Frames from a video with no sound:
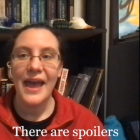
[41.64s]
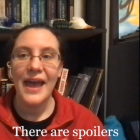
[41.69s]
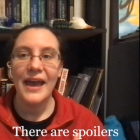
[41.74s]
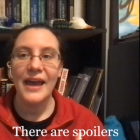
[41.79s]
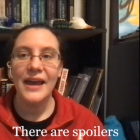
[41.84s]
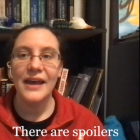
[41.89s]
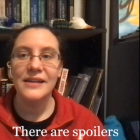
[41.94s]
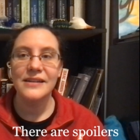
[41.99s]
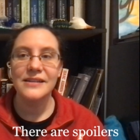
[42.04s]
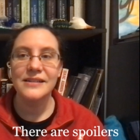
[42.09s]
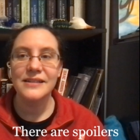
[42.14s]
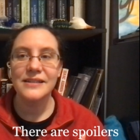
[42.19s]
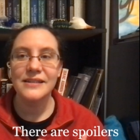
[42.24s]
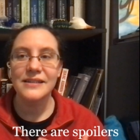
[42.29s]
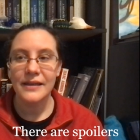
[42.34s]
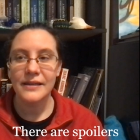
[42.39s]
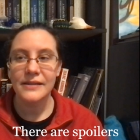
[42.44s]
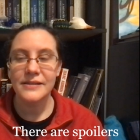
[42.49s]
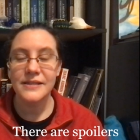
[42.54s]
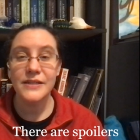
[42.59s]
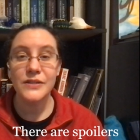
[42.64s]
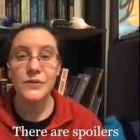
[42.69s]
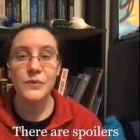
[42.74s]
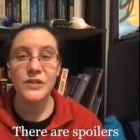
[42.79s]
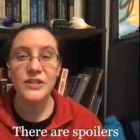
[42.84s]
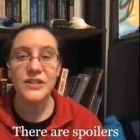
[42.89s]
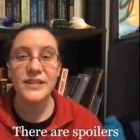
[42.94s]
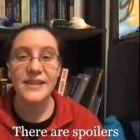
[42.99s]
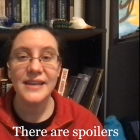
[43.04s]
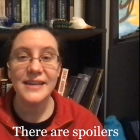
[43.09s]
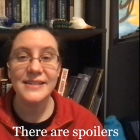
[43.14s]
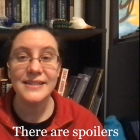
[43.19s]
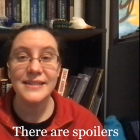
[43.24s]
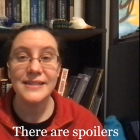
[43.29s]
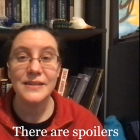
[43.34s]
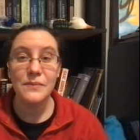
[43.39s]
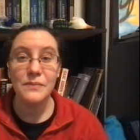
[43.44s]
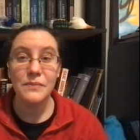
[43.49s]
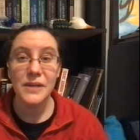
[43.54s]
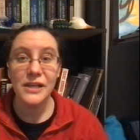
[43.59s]
and sees what she thinks
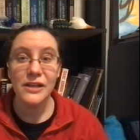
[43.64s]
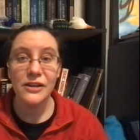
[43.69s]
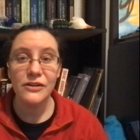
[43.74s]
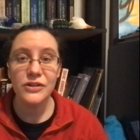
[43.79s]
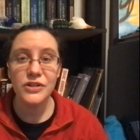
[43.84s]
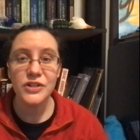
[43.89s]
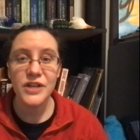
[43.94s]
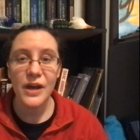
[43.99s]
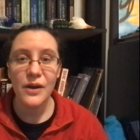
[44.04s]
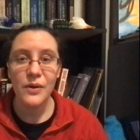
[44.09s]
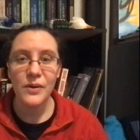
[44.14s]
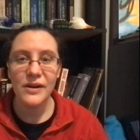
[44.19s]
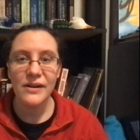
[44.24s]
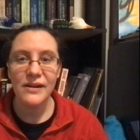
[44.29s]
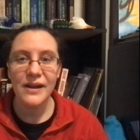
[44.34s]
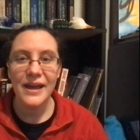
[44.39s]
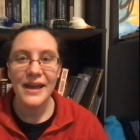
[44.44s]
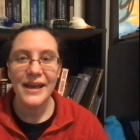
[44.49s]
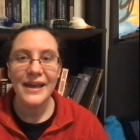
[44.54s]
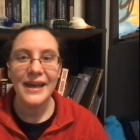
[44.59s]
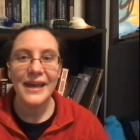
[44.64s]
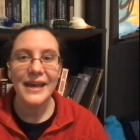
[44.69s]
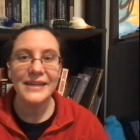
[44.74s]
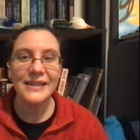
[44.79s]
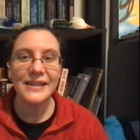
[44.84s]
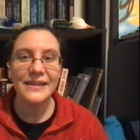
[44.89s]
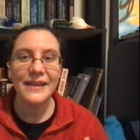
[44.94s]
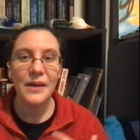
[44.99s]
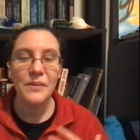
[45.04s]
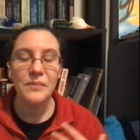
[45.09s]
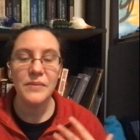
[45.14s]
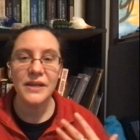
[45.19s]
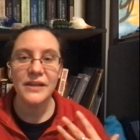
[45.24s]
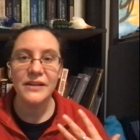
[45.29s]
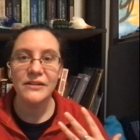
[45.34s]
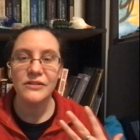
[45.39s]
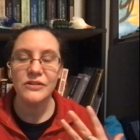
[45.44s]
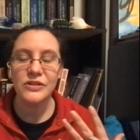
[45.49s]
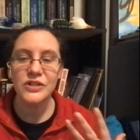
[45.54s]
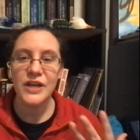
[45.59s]
is a meteor shower, and in that
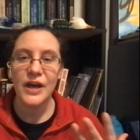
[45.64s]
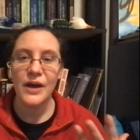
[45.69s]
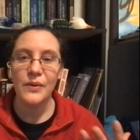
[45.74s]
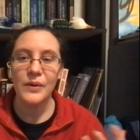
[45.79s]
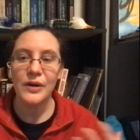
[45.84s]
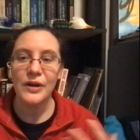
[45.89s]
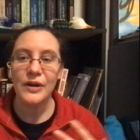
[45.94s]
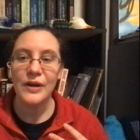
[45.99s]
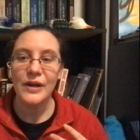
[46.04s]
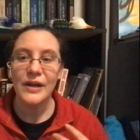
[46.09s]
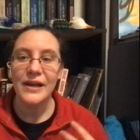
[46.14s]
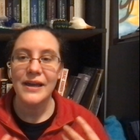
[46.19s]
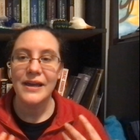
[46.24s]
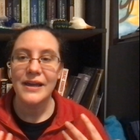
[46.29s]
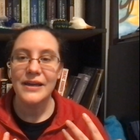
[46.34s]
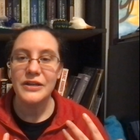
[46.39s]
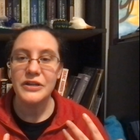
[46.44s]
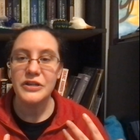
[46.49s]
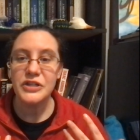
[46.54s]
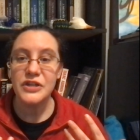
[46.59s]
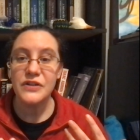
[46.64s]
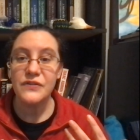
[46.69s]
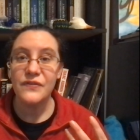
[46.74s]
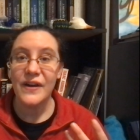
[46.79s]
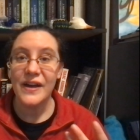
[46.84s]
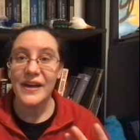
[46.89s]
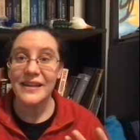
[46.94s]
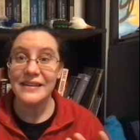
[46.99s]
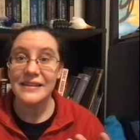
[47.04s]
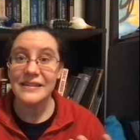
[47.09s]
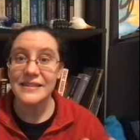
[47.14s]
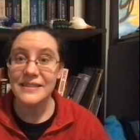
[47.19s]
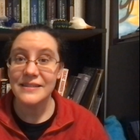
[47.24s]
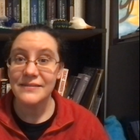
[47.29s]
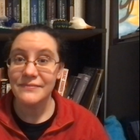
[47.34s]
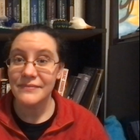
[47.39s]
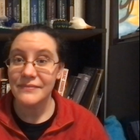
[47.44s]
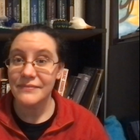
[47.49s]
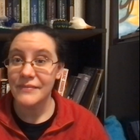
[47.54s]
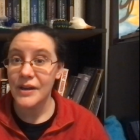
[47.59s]
meteor shower, she finds
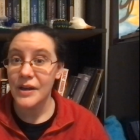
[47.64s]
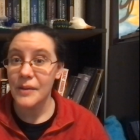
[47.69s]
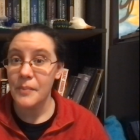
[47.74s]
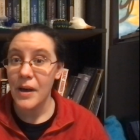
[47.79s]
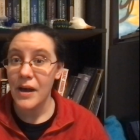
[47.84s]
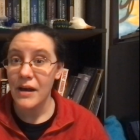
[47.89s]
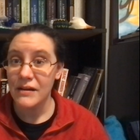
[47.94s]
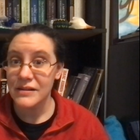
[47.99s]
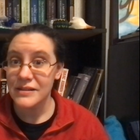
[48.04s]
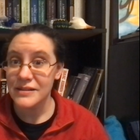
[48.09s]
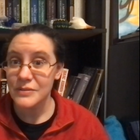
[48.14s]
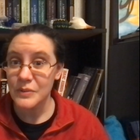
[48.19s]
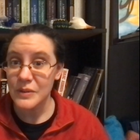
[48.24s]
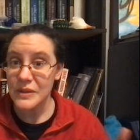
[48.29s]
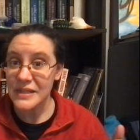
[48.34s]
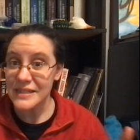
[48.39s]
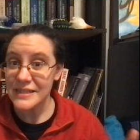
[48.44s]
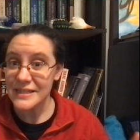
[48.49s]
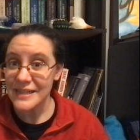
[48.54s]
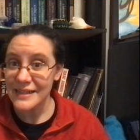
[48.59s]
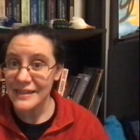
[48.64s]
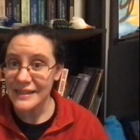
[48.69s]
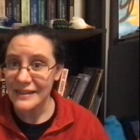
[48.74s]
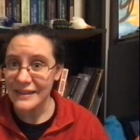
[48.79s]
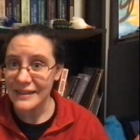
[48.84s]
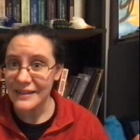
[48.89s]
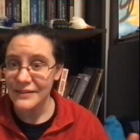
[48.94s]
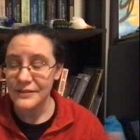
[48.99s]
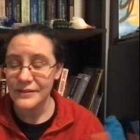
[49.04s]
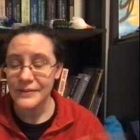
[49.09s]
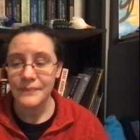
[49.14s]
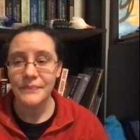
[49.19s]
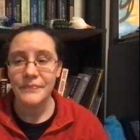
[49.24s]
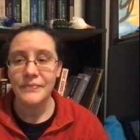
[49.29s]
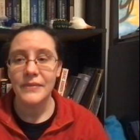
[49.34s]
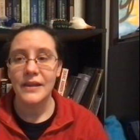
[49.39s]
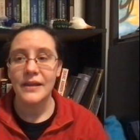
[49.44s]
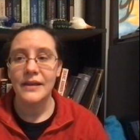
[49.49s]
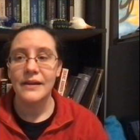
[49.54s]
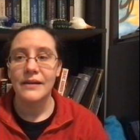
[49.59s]
a box with a seed in it,
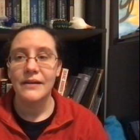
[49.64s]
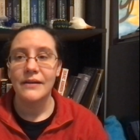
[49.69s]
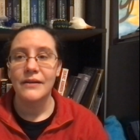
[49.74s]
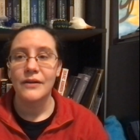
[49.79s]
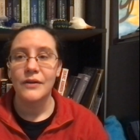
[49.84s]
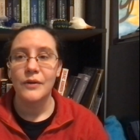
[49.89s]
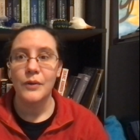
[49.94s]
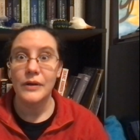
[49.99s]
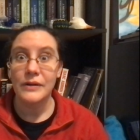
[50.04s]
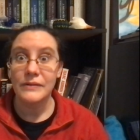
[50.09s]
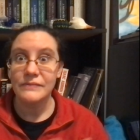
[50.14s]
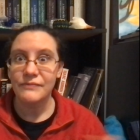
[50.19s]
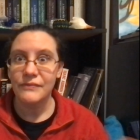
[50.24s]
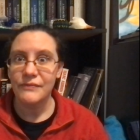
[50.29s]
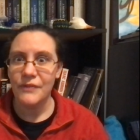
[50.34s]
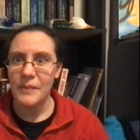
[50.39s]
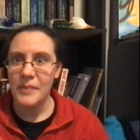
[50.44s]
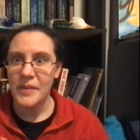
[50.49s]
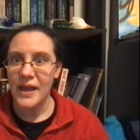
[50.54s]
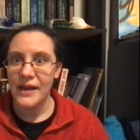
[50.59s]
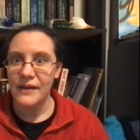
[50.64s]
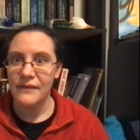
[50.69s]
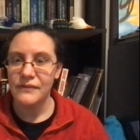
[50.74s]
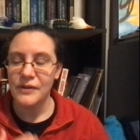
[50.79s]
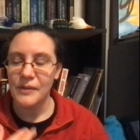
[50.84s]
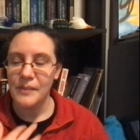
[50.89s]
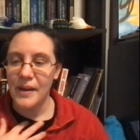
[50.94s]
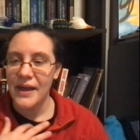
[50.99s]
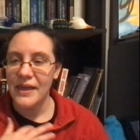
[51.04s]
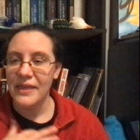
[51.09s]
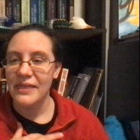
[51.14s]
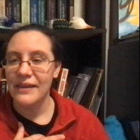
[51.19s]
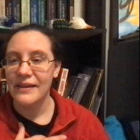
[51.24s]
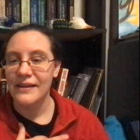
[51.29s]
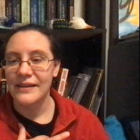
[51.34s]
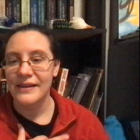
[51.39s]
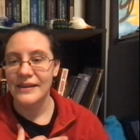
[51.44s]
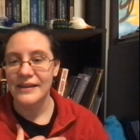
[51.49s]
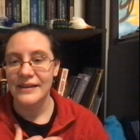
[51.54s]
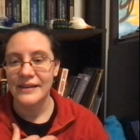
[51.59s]
or from the aftermath.
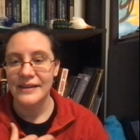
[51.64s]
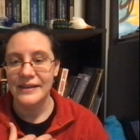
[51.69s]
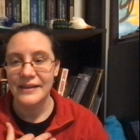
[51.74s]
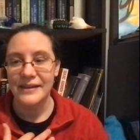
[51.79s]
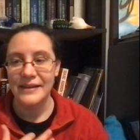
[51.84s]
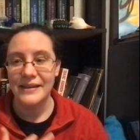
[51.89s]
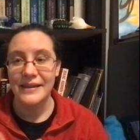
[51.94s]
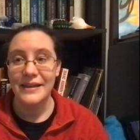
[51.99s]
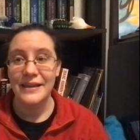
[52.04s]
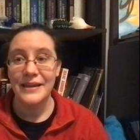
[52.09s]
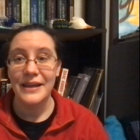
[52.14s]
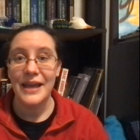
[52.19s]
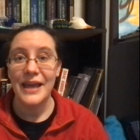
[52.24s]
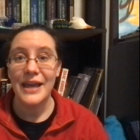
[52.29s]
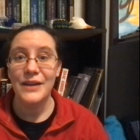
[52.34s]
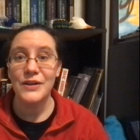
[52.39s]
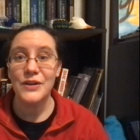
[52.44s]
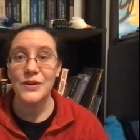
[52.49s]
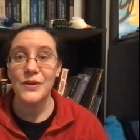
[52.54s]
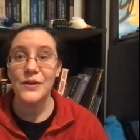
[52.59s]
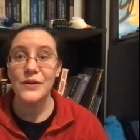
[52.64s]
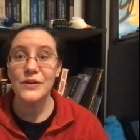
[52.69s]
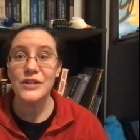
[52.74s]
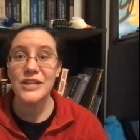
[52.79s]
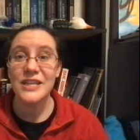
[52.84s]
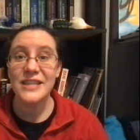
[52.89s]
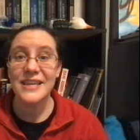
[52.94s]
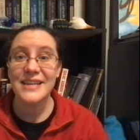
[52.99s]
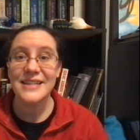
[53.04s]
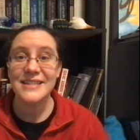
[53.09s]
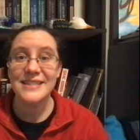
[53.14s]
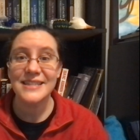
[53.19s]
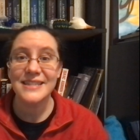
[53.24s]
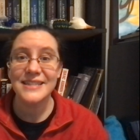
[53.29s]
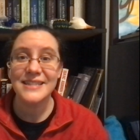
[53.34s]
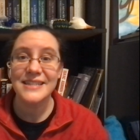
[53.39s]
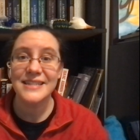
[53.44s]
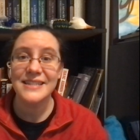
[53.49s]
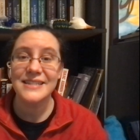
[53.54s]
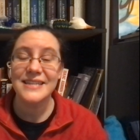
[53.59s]
And to her, she thinks
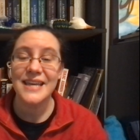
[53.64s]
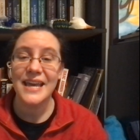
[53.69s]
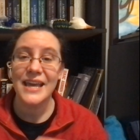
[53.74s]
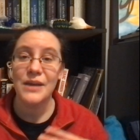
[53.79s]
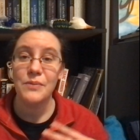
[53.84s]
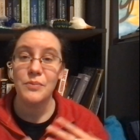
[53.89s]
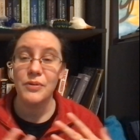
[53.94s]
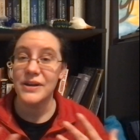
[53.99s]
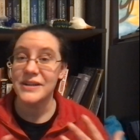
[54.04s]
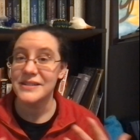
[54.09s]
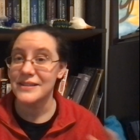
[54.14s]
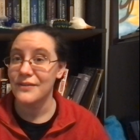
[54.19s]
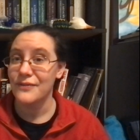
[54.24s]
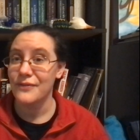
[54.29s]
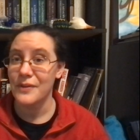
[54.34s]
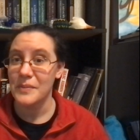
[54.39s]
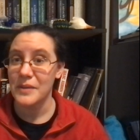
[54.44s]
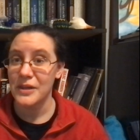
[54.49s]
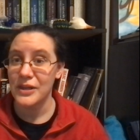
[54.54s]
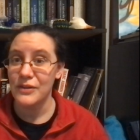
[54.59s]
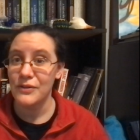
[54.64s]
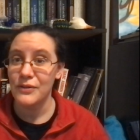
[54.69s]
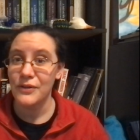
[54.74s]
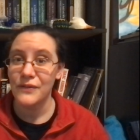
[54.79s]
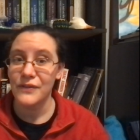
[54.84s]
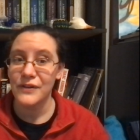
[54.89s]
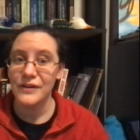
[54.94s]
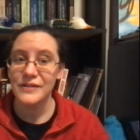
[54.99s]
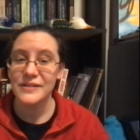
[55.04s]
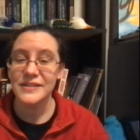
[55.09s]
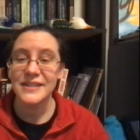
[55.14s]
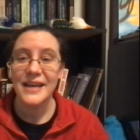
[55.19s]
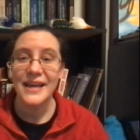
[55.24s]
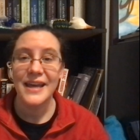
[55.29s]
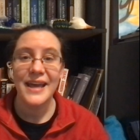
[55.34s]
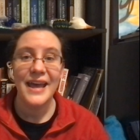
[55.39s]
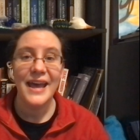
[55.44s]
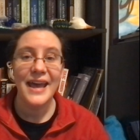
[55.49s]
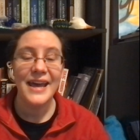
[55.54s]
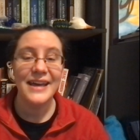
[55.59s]
this is a present from the universe
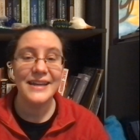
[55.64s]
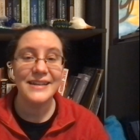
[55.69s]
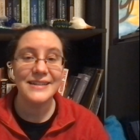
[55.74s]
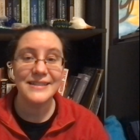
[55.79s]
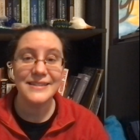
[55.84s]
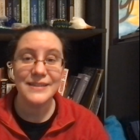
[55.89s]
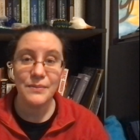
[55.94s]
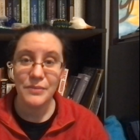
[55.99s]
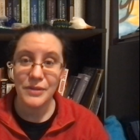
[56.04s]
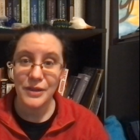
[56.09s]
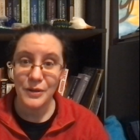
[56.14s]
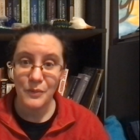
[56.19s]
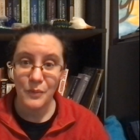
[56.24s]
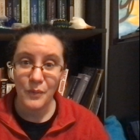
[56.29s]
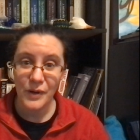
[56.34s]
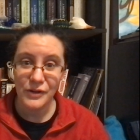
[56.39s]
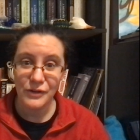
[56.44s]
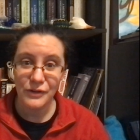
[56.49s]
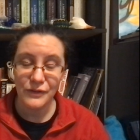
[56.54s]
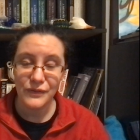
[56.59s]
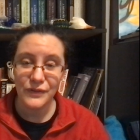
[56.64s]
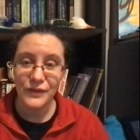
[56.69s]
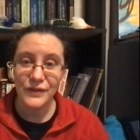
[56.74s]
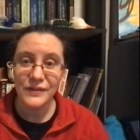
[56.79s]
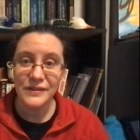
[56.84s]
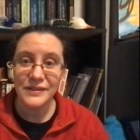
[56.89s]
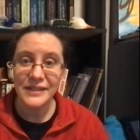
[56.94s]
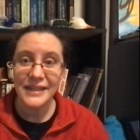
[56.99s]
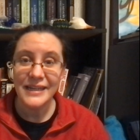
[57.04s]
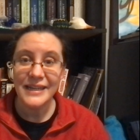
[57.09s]
and is something wonderful